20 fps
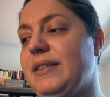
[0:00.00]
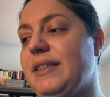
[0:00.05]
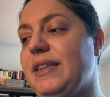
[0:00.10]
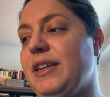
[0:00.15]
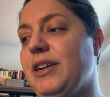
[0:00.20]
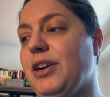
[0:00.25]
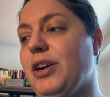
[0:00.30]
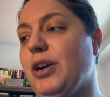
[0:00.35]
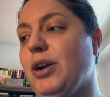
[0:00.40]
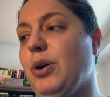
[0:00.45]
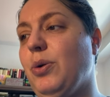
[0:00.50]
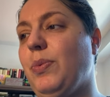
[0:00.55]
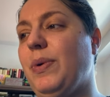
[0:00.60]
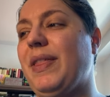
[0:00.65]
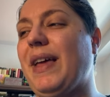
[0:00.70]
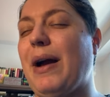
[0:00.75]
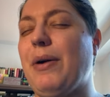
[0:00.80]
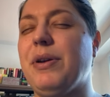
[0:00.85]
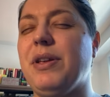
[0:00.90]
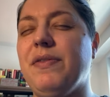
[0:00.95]
here
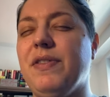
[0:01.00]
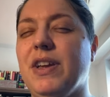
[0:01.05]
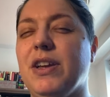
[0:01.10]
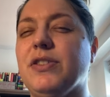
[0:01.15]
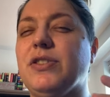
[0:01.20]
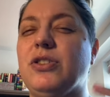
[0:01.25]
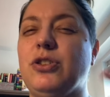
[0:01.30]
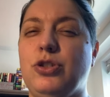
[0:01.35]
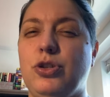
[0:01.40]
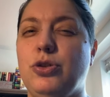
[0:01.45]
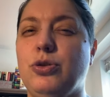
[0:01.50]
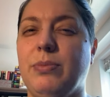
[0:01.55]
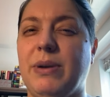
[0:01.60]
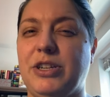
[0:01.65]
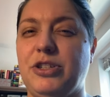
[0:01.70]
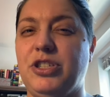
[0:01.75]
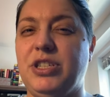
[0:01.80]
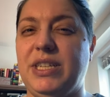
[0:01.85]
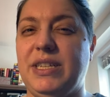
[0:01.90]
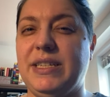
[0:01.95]
without giving us too
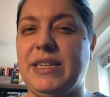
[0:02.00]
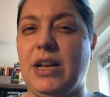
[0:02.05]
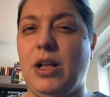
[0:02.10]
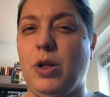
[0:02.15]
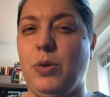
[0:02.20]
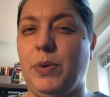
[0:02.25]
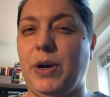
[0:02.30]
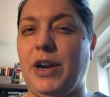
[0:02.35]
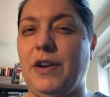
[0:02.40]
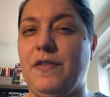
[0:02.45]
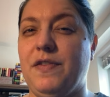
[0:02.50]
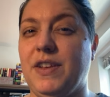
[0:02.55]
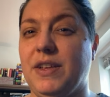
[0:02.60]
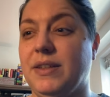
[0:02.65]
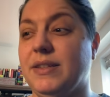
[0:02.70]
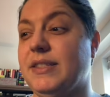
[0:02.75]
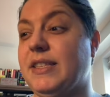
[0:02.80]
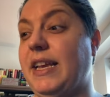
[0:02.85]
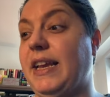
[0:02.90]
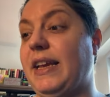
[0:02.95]
much detail where it
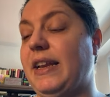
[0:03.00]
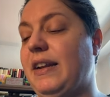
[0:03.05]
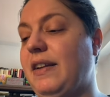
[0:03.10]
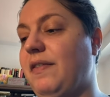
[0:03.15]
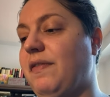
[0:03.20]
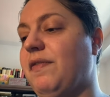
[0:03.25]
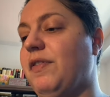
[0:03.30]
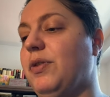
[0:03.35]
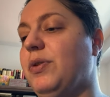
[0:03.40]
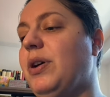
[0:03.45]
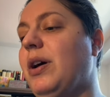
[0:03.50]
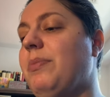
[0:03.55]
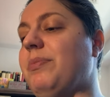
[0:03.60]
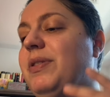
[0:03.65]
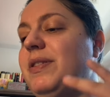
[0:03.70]
feels like an info dump.